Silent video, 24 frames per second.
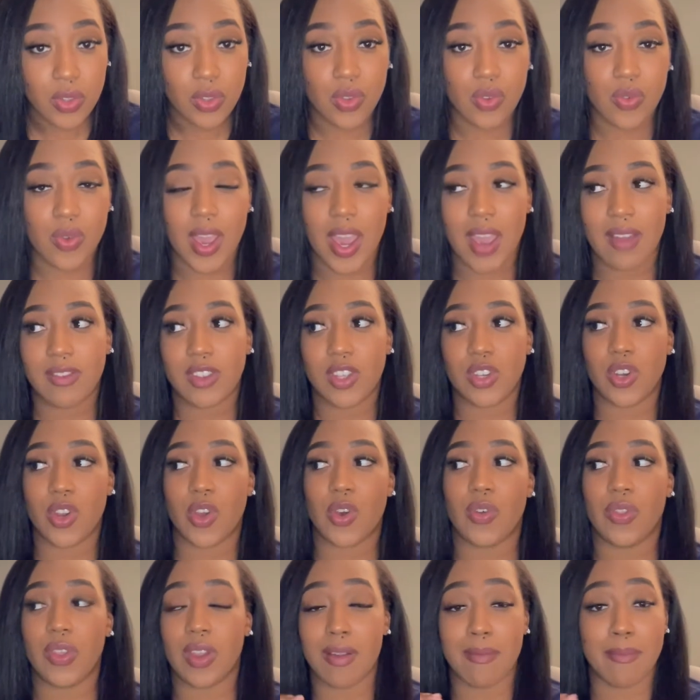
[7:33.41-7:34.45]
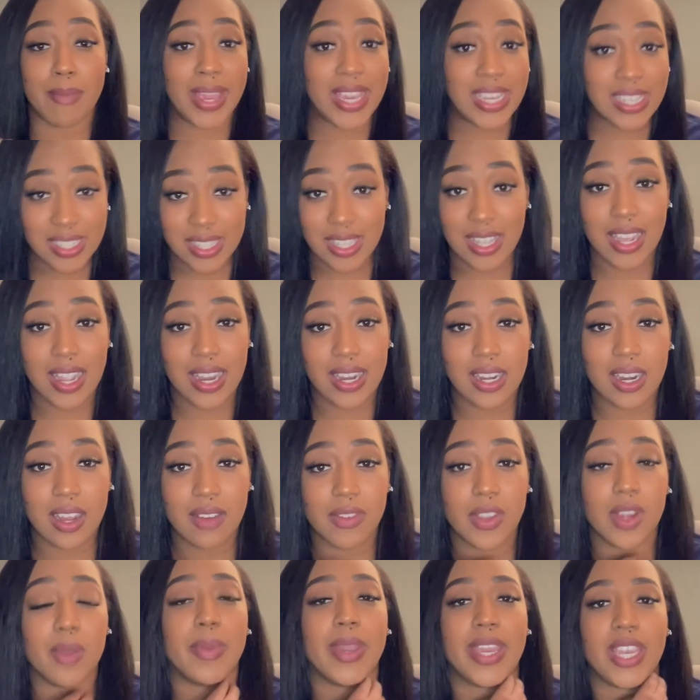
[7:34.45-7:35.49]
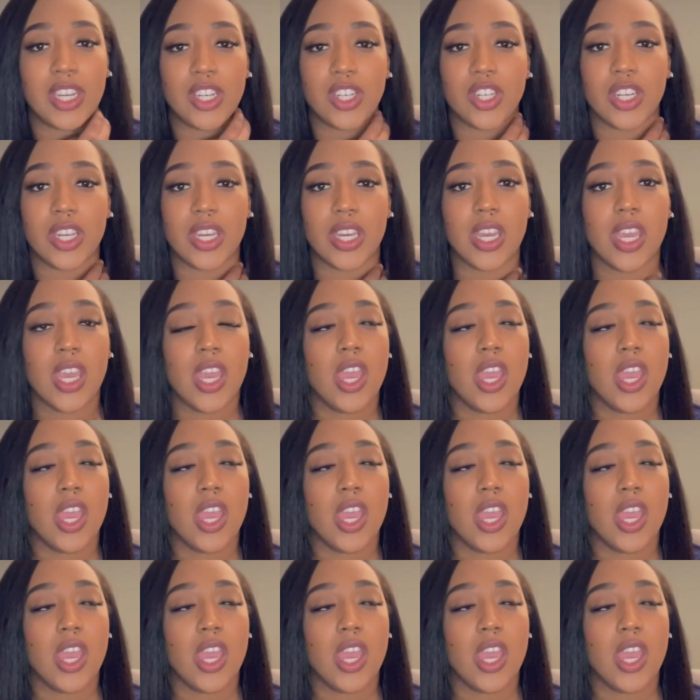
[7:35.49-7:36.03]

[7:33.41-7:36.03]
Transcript: You have to know their baseline of your patient